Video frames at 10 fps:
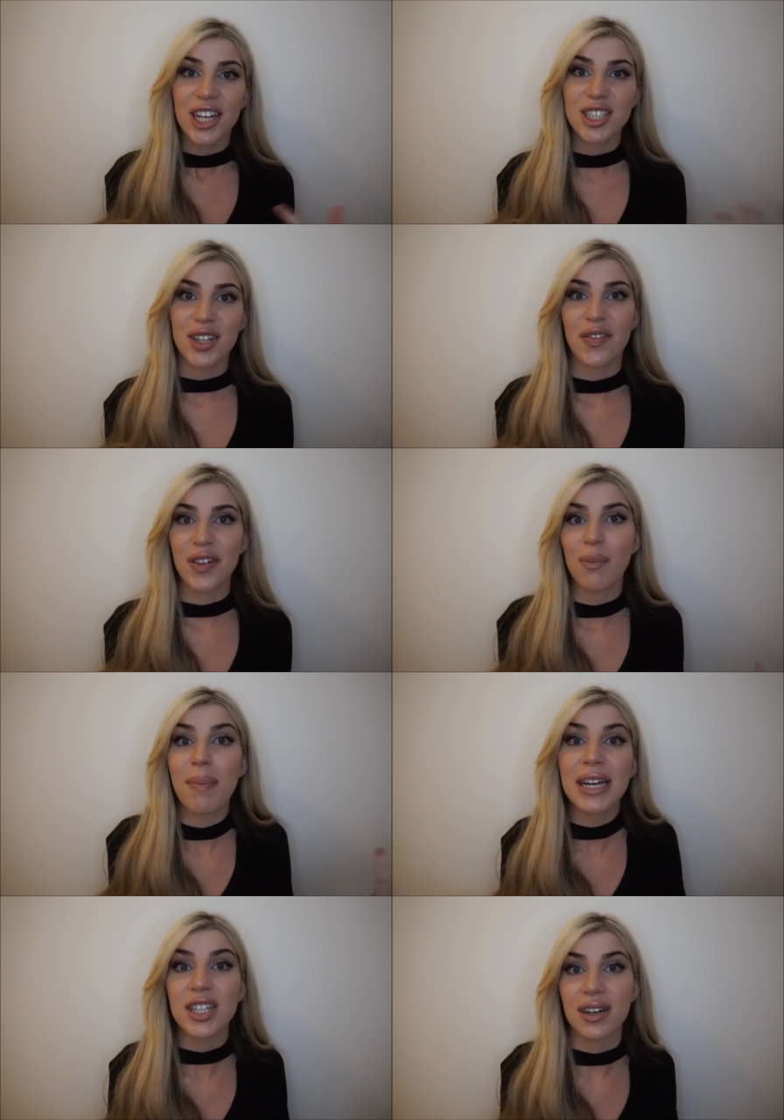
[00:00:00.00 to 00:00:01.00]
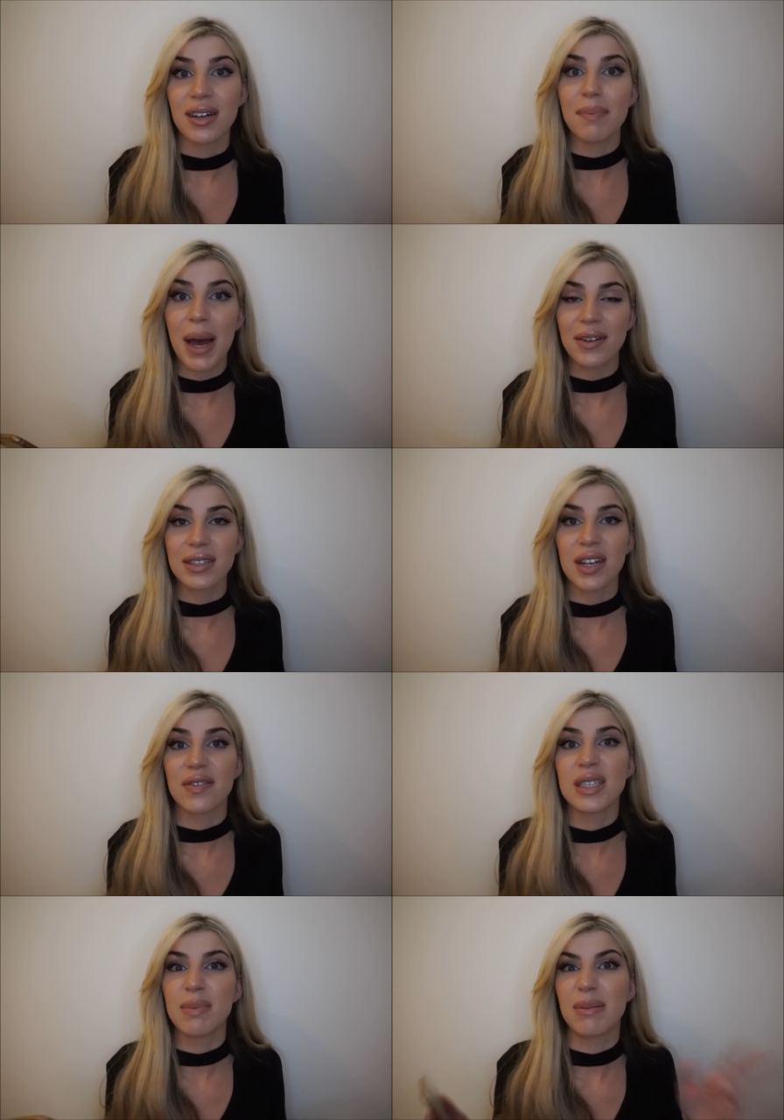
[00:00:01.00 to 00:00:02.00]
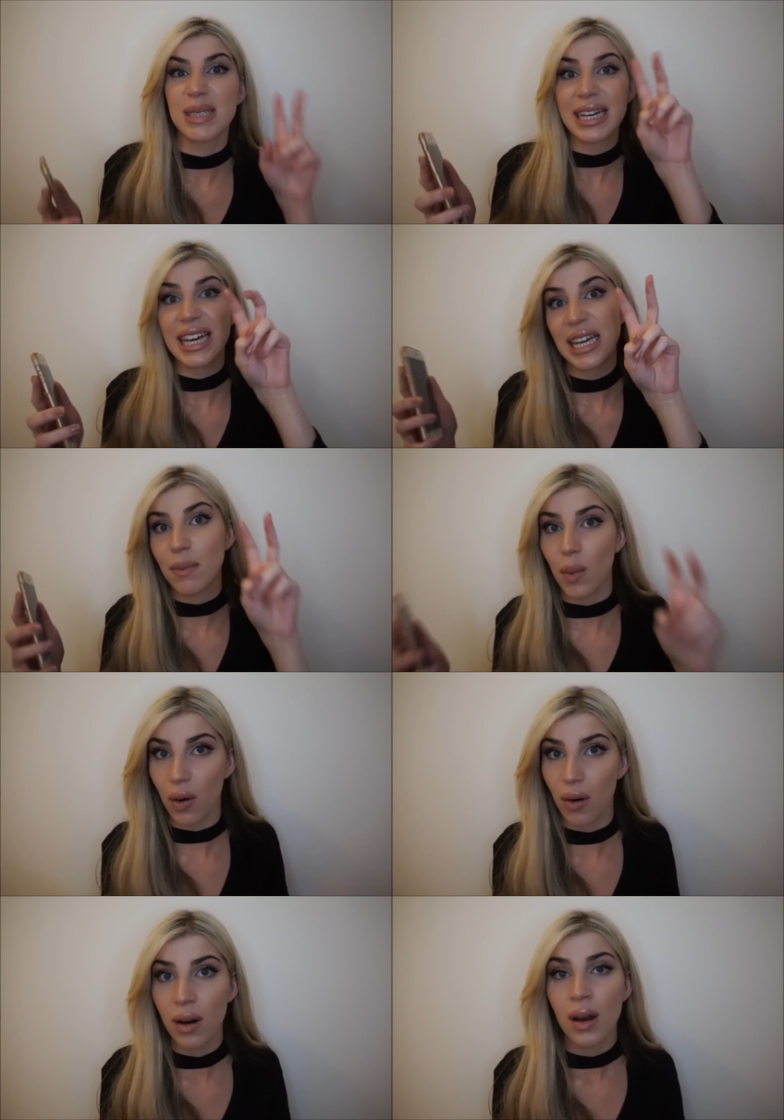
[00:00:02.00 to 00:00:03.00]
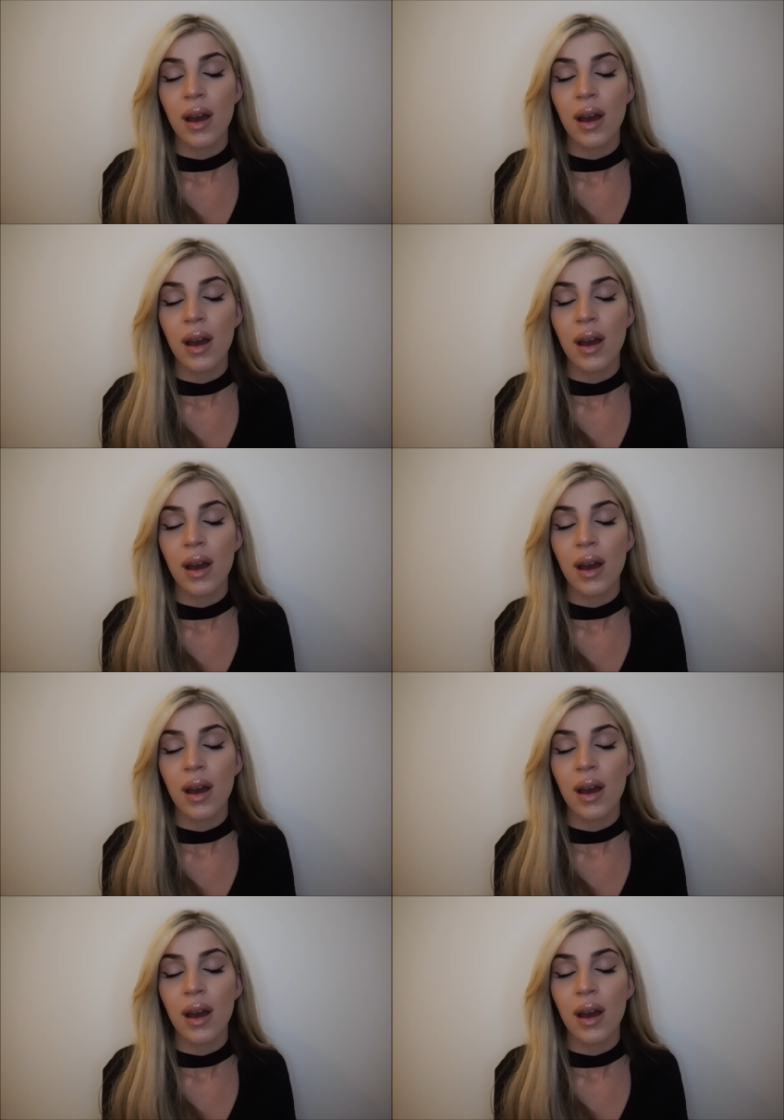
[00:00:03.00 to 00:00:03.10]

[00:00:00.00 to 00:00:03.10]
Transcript: to feel better about yourself and to be able to eat more?